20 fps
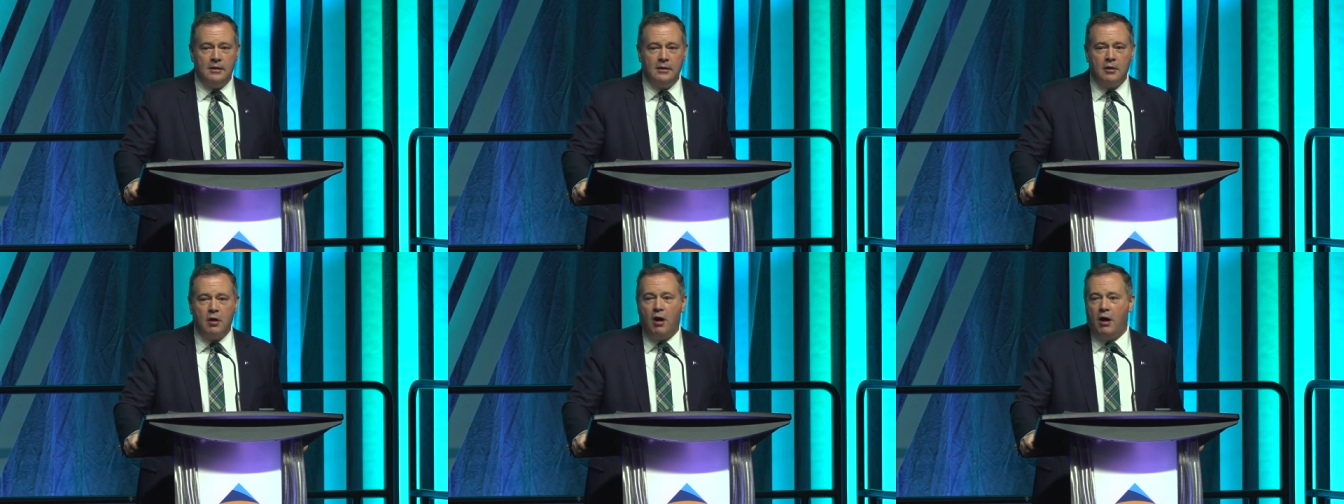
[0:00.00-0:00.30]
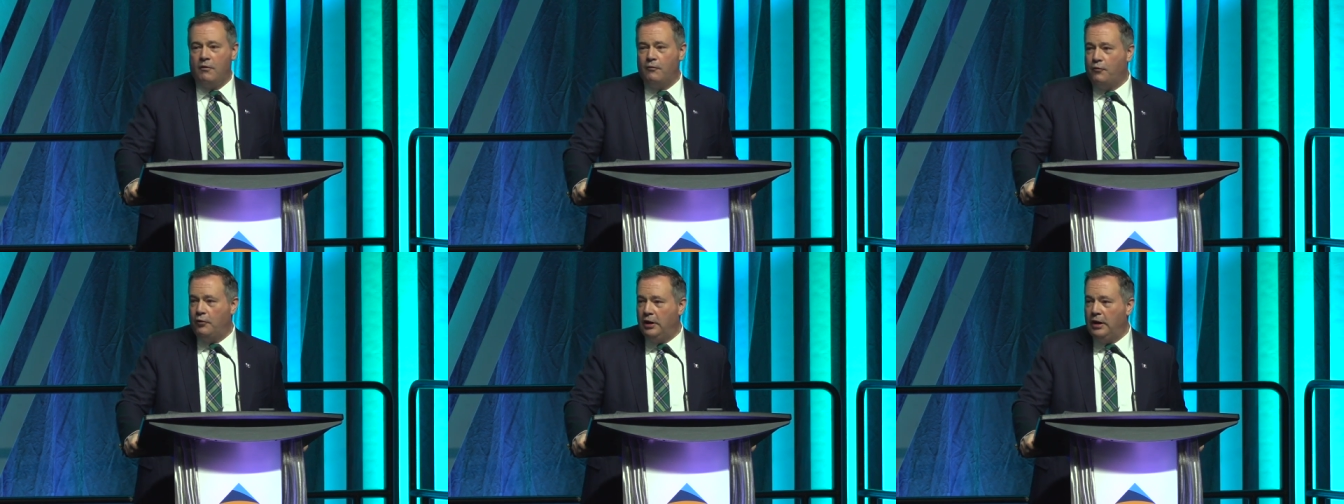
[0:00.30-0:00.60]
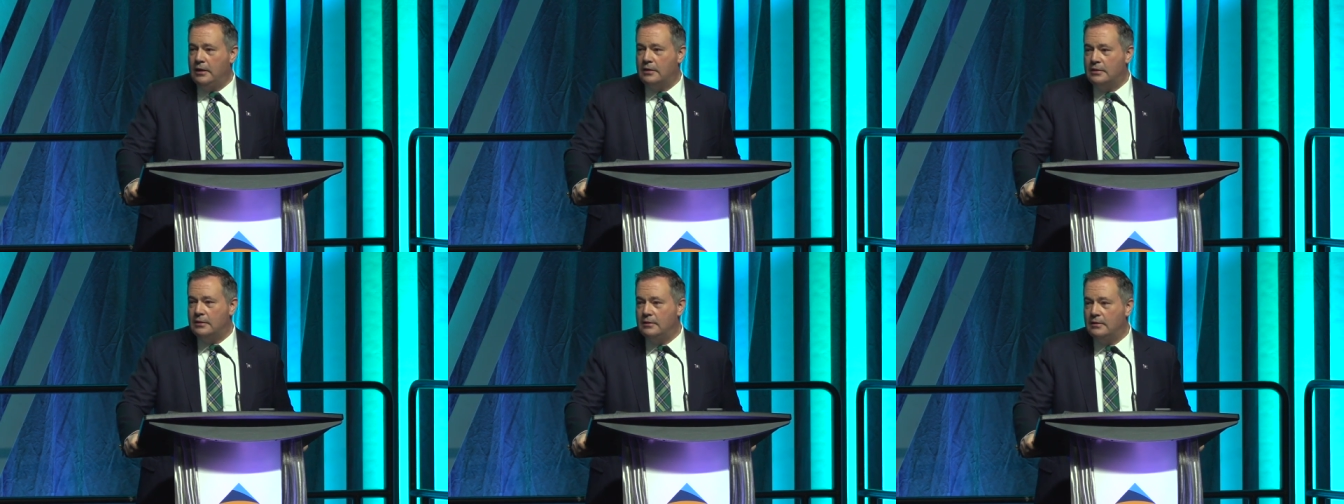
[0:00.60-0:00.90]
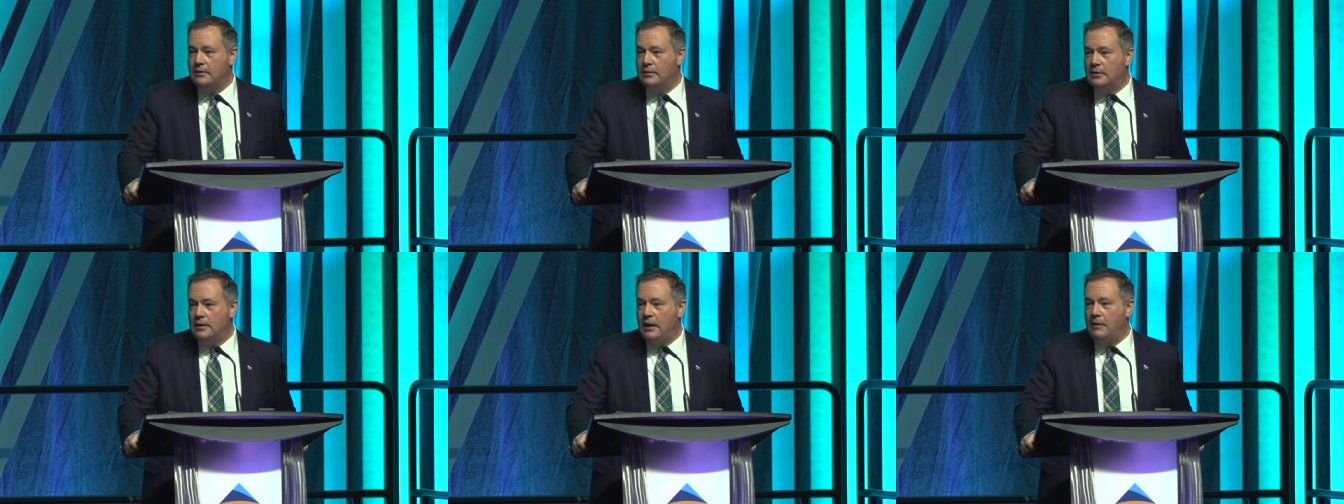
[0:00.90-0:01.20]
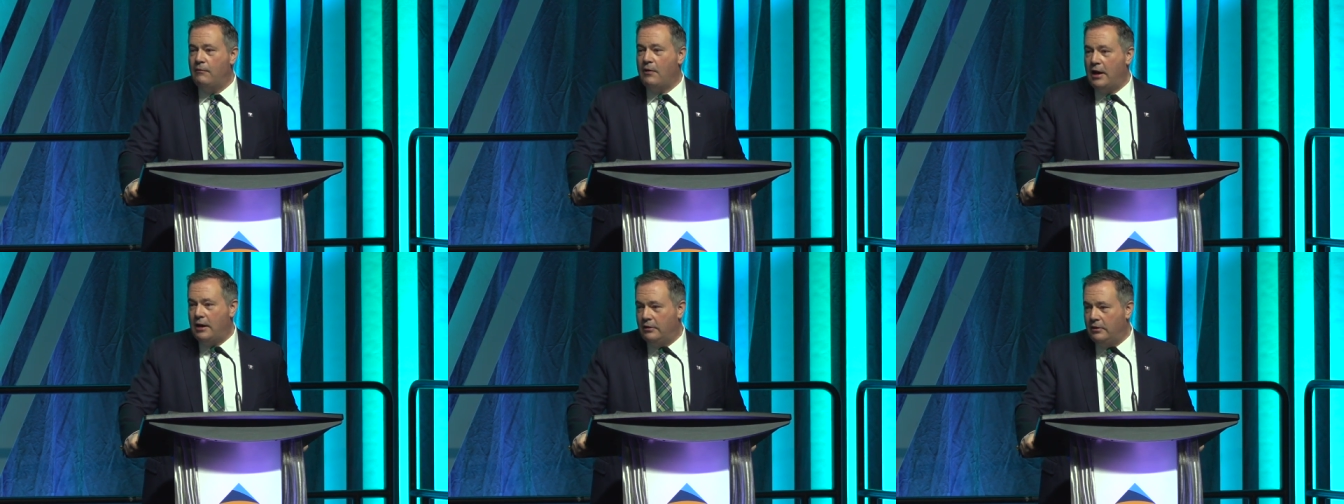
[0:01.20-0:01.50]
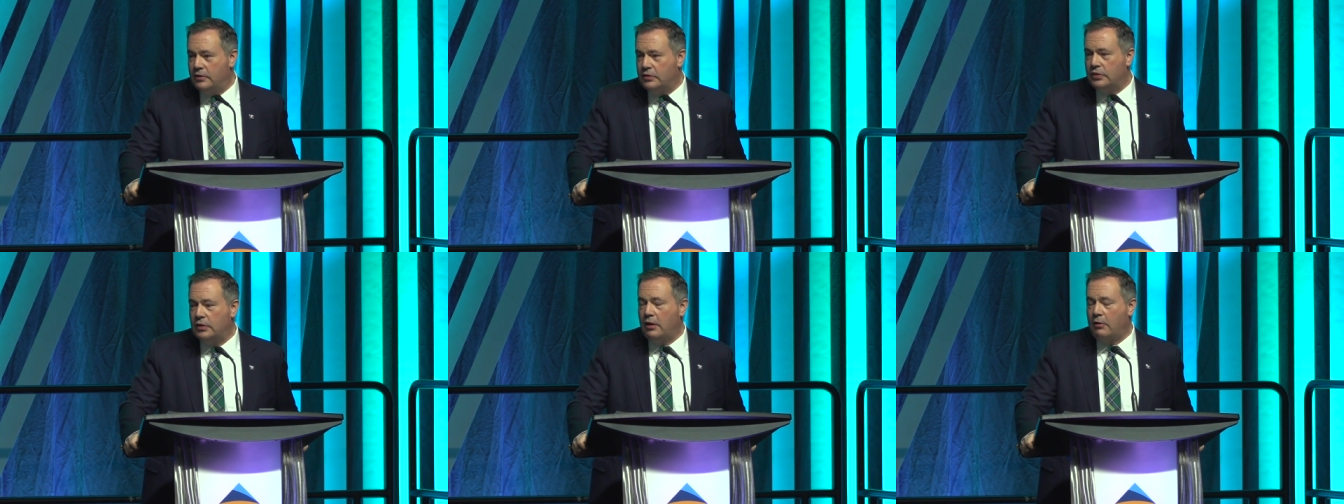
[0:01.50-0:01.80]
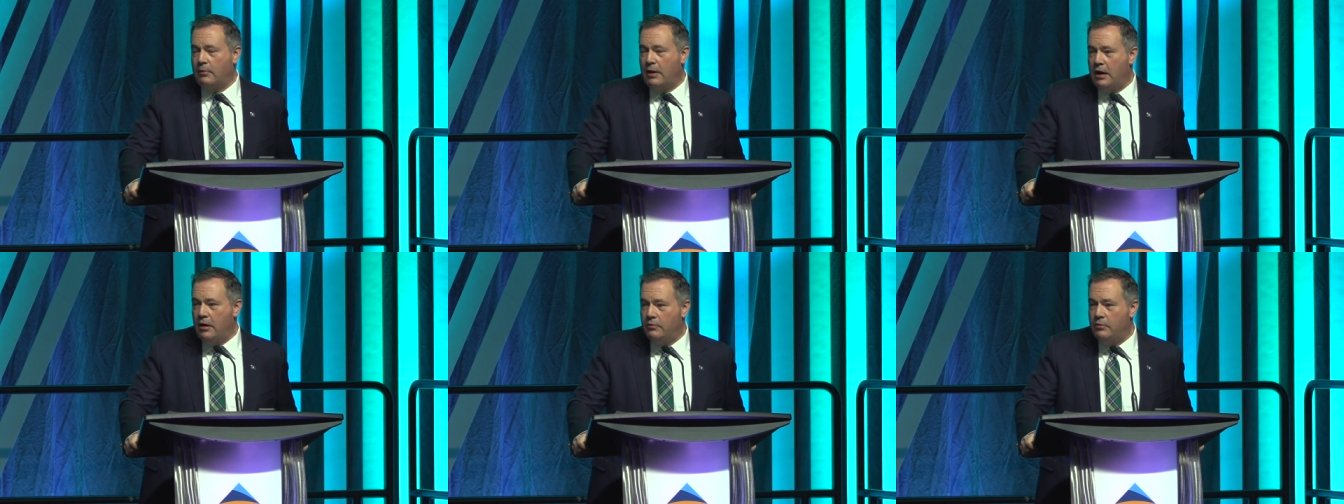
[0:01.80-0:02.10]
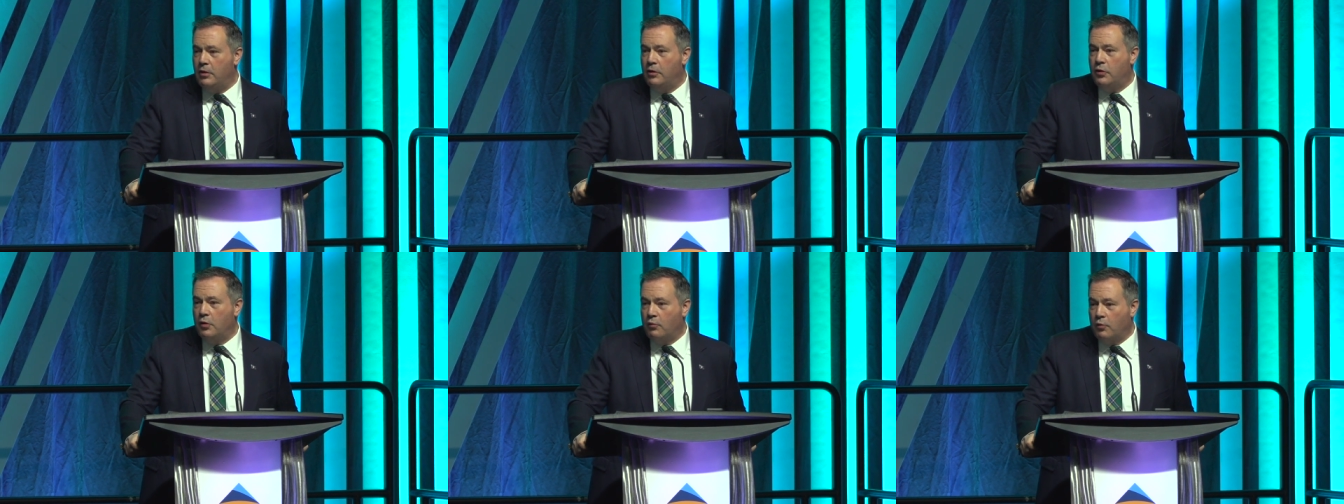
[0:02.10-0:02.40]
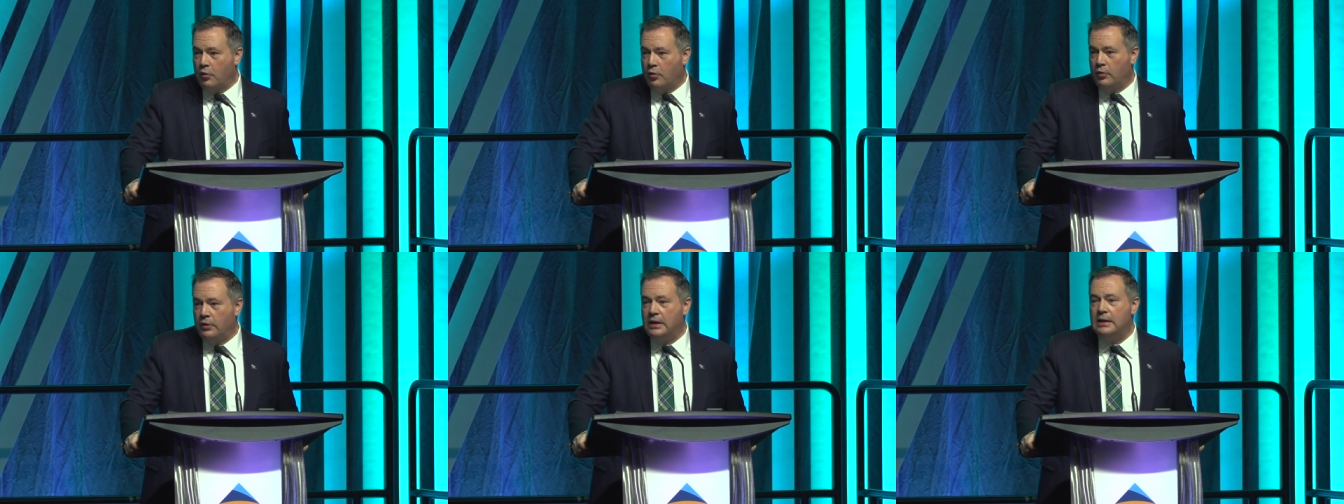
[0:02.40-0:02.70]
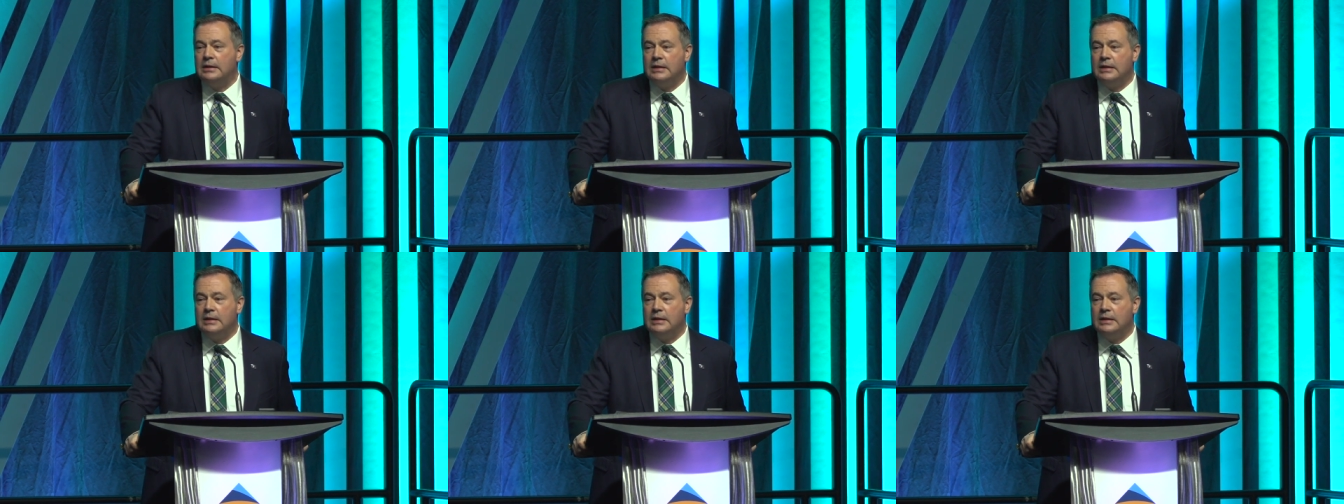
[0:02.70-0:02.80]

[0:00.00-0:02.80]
conflict and violence around the world.